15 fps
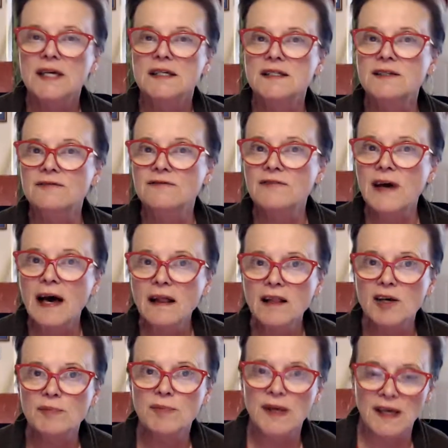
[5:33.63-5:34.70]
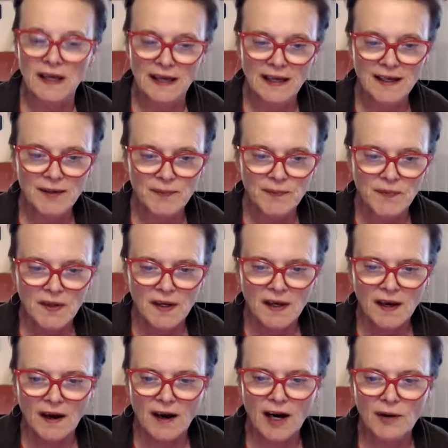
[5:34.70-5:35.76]
Developing
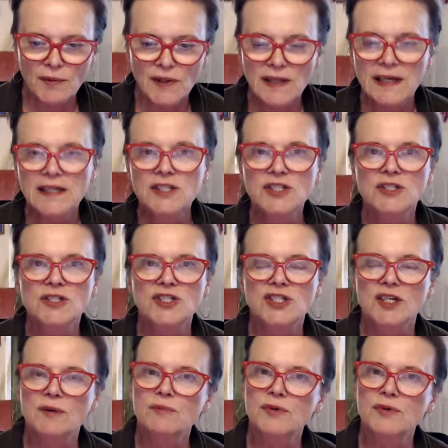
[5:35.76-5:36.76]
our relationship